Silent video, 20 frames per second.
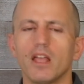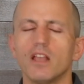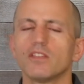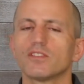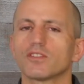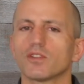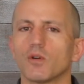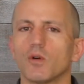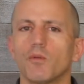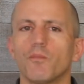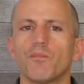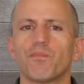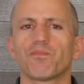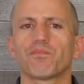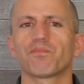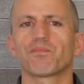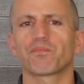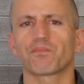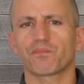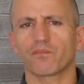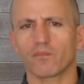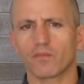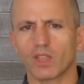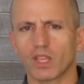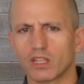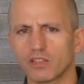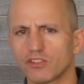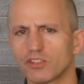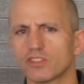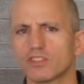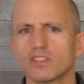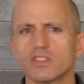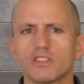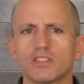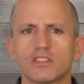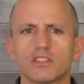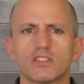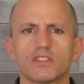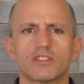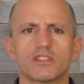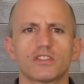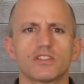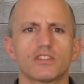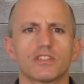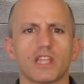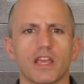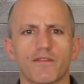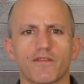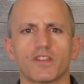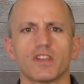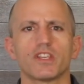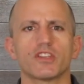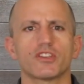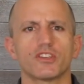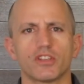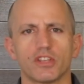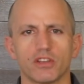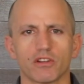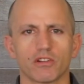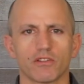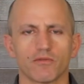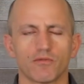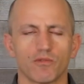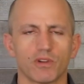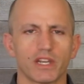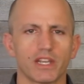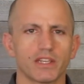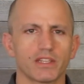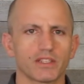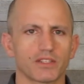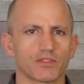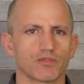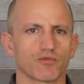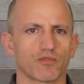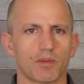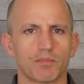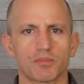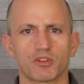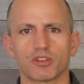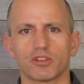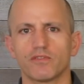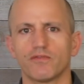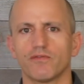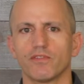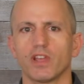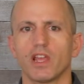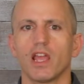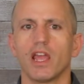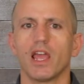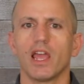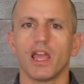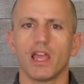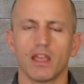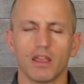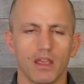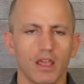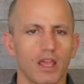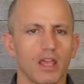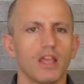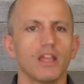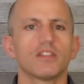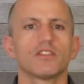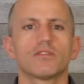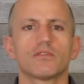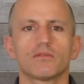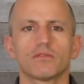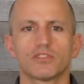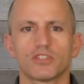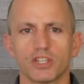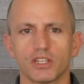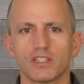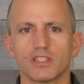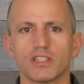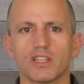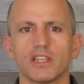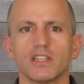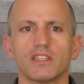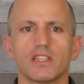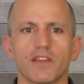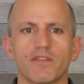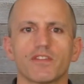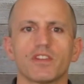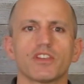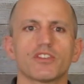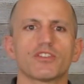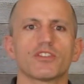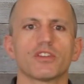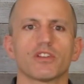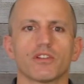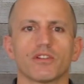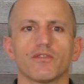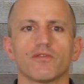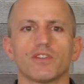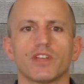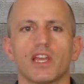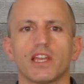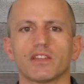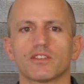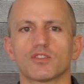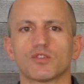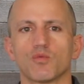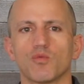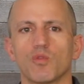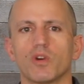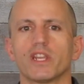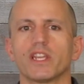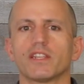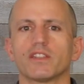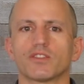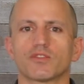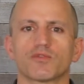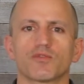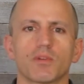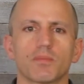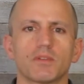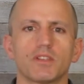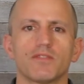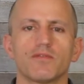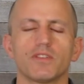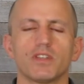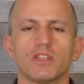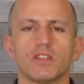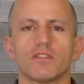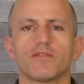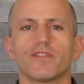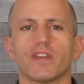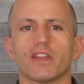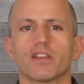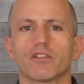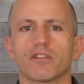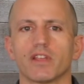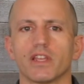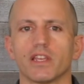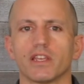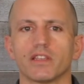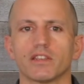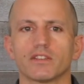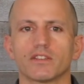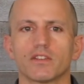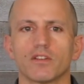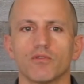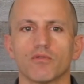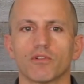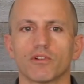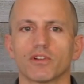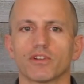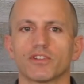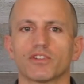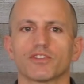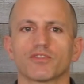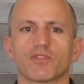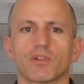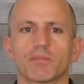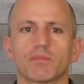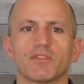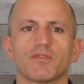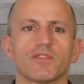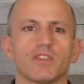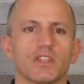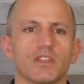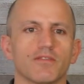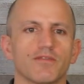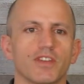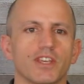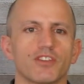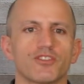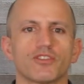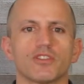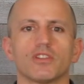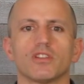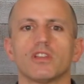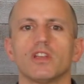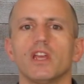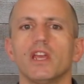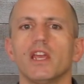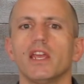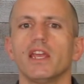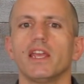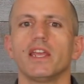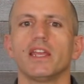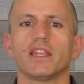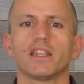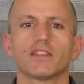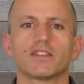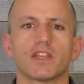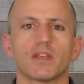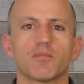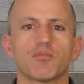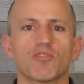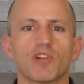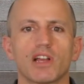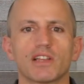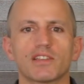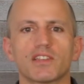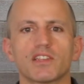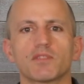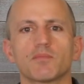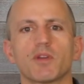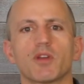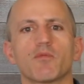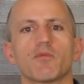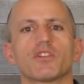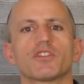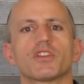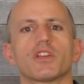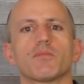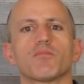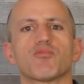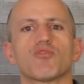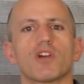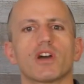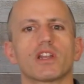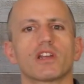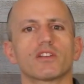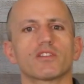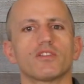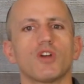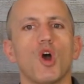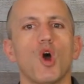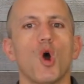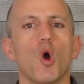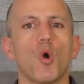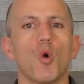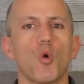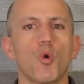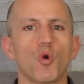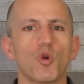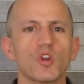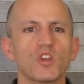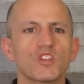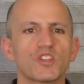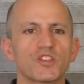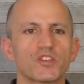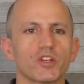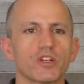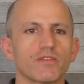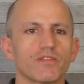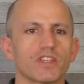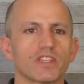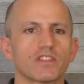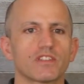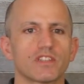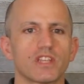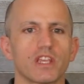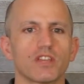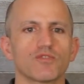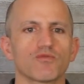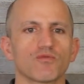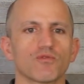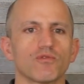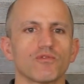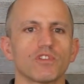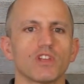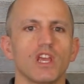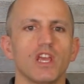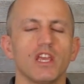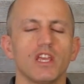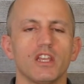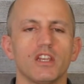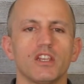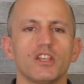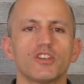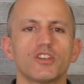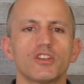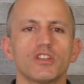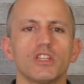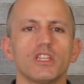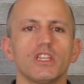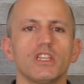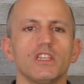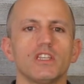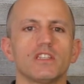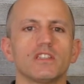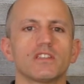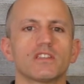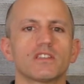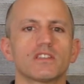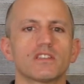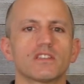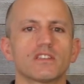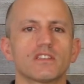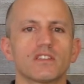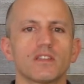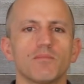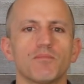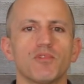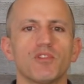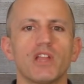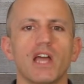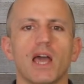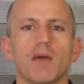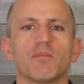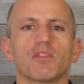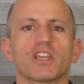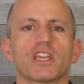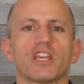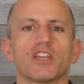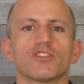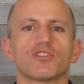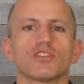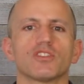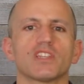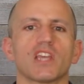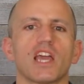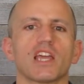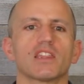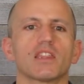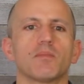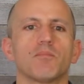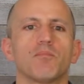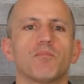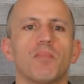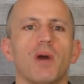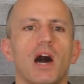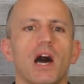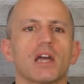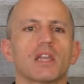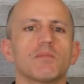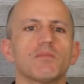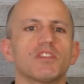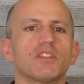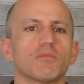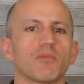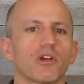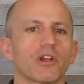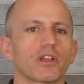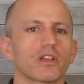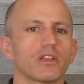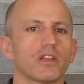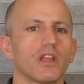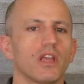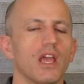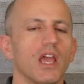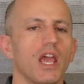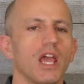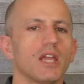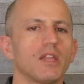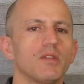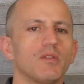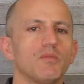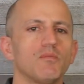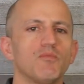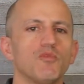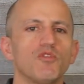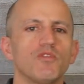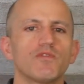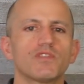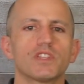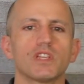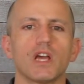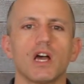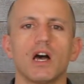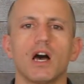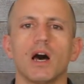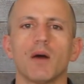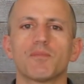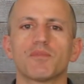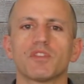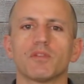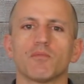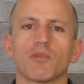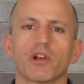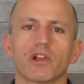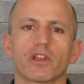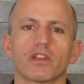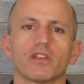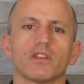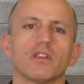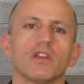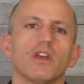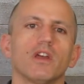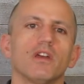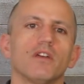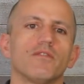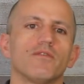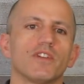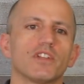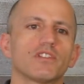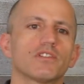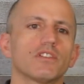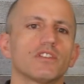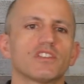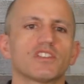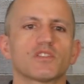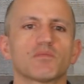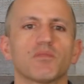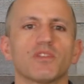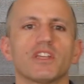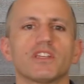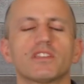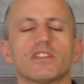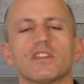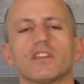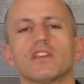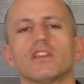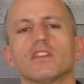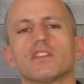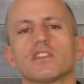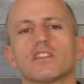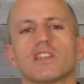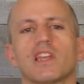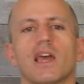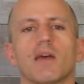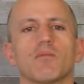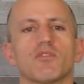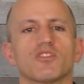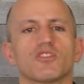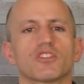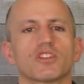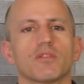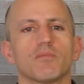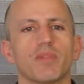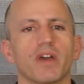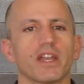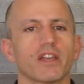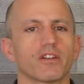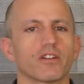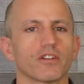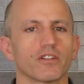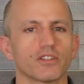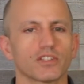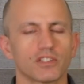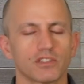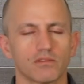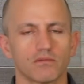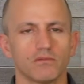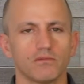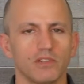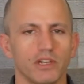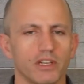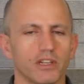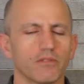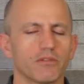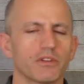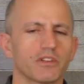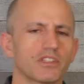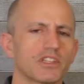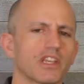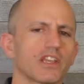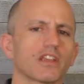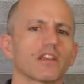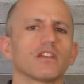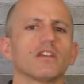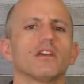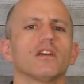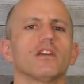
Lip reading: So, just a definition here of what a disruptive as to what a disruptive innovator is, or disruptive innovation. It is a process by which a product or service takes root initially in simple applications at the bottom of the market and then moves up the market, eventually displacing established competitors. I know what you're saying.